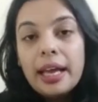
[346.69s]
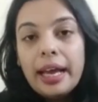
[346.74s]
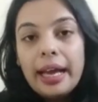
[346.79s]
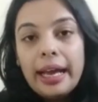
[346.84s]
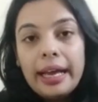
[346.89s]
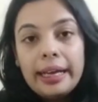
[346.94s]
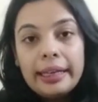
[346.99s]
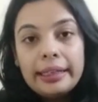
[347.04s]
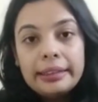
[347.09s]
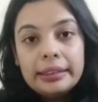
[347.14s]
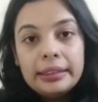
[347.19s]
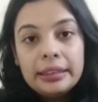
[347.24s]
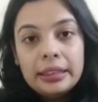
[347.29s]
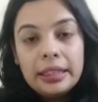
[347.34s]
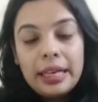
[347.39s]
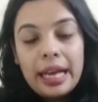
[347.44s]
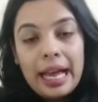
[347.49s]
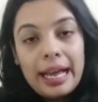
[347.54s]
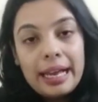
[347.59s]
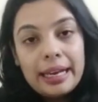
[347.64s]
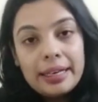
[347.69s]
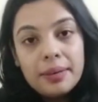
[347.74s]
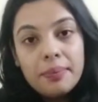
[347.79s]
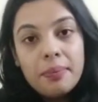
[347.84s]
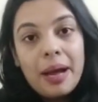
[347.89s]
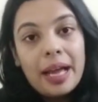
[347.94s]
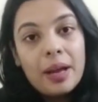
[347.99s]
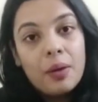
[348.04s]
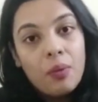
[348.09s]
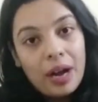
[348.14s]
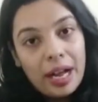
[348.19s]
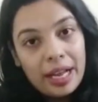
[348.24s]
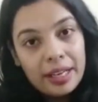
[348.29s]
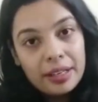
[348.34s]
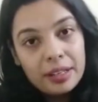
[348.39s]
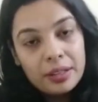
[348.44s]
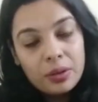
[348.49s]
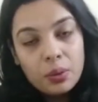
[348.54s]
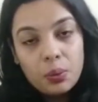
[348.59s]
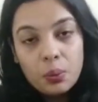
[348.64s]
and my
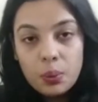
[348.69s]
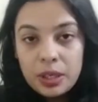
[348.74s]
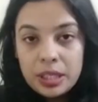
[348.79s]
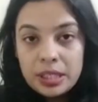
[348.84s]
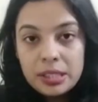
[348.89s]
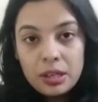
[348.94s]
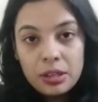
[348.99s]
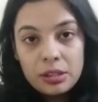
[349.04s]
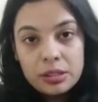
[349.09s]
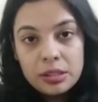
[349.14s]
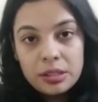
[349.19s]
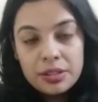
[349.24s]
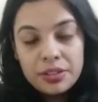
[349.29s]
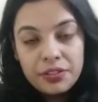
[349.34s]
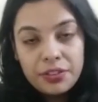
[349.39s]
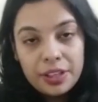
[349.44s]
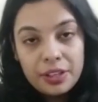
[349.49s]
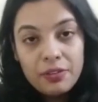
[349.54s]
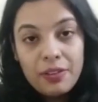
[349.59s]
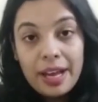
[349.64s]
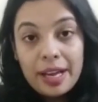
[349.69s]
y was also different.